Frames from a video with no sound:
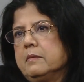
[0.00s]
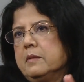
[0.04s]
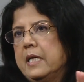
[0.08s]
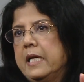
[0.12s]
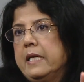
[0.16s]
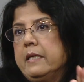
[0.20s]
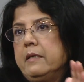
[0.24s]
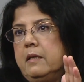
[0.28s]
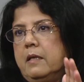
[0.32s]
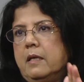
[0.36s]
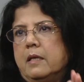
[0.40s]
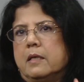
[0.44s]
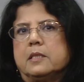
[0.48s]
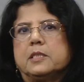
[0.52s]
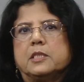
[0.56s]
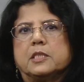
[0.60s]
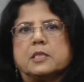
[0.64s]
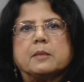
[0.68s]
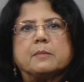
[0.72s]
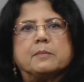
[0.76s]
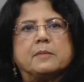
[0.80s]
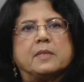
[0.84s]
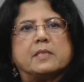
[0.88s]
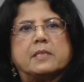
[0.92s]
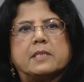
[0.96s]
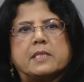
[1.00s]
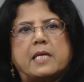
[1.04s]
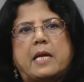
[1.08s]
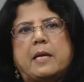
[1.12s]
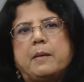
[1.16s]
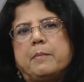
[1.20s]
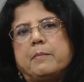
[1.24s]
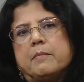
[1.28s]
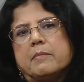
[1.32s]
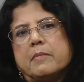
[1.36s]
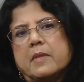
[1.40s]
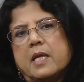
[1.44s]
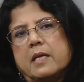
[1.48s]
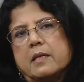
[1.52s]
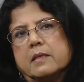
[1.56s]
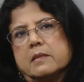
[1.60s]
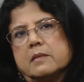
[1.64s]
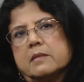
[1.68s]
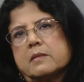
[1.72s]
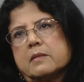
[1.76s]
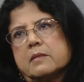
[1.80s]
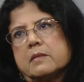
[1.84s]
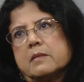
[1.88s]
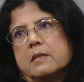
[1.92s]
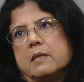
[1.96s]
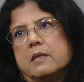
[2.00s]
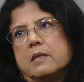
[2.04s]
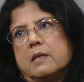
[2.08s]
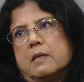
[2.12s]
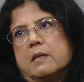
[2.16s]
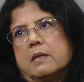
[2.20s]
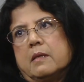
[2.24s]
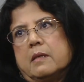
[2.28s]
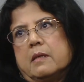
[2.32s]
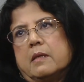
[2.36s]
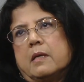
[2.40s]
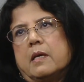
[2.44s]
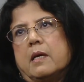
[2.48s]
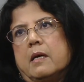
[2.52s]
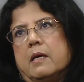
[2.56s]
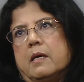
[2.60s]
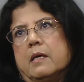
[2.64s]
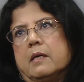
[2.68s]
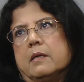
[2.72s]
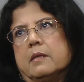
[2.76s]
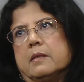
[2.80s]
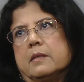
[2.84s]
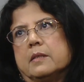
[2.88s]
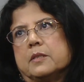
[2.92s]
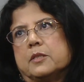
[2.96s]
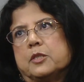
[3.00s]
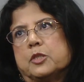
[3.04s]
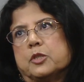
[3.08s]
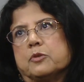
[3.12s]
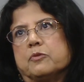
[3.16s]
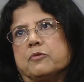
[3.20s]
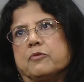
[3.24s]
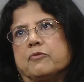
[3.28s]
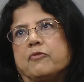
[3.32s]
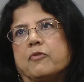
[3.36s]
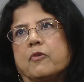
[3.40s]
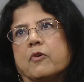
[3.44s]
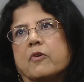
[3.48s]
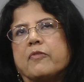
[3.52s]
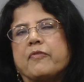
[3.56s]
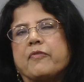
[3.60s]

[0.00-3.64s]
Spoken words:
enlarge the same things to 4